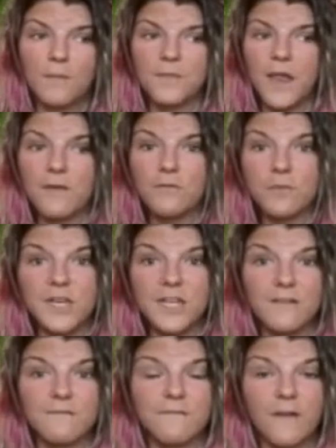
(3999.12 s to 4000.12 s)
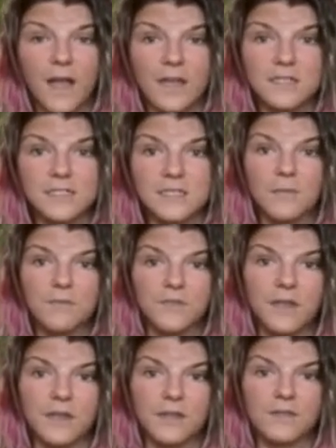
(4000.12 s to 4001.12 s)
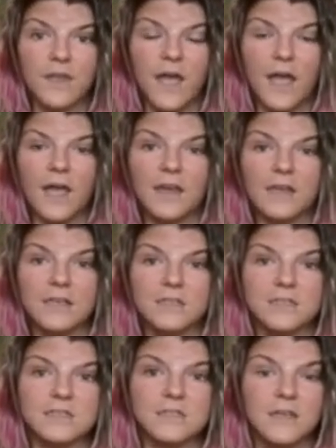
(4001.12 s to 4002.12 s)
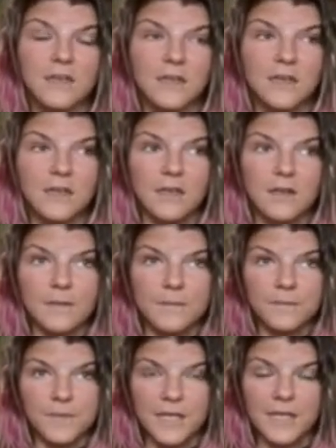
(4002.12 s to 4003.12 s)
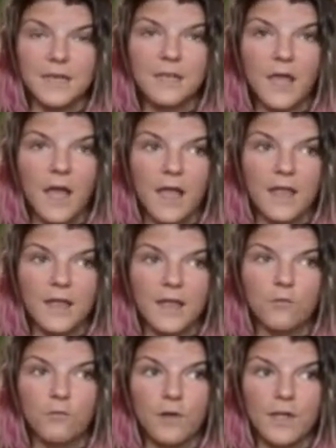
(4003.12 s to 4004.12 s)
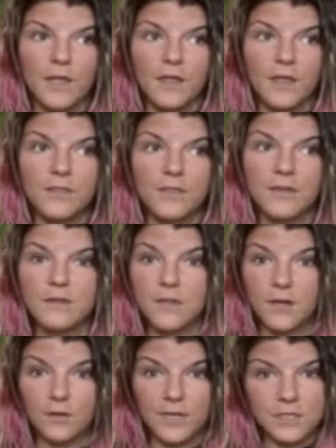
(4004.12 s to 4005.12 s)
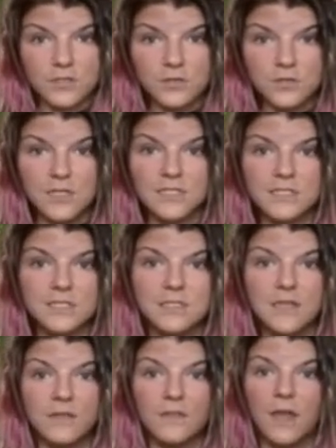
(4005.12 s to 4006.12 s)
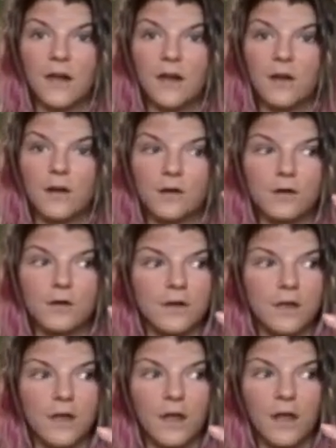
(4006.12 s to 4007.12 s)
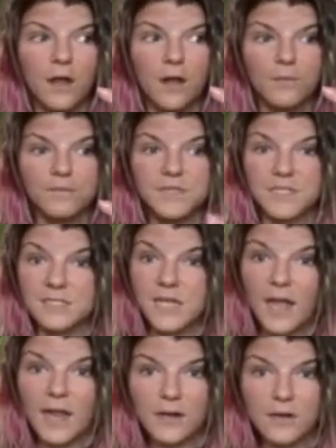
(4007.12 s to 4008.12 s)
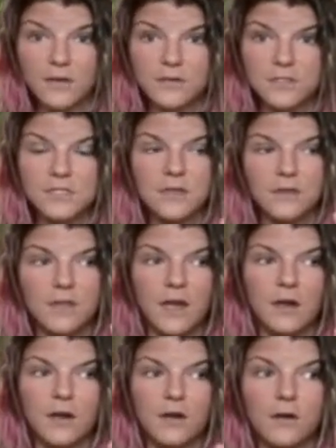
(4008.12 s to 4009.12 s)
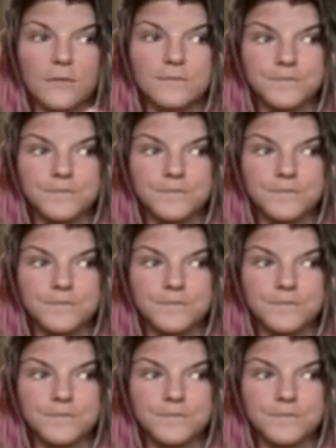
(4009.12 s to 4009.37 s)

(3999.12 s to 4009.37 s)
everybody can find something that is in line with their interests, their desires, their